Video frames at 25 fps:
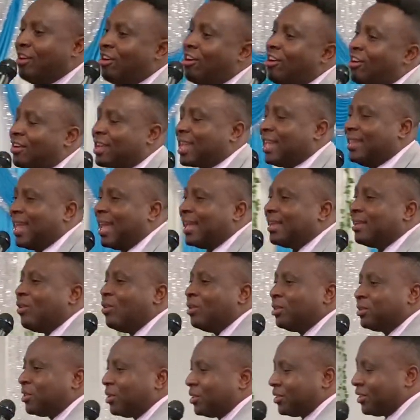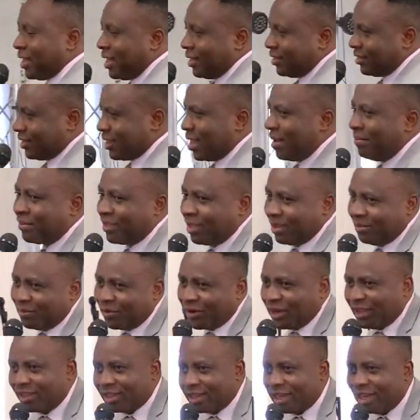Oh, can I also say something,
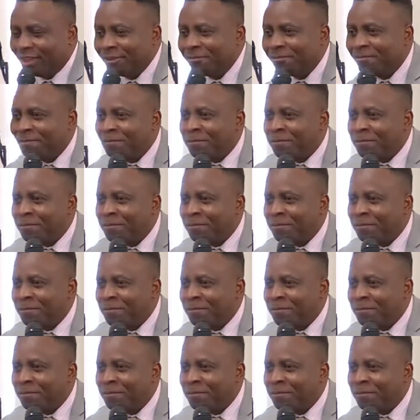brethren?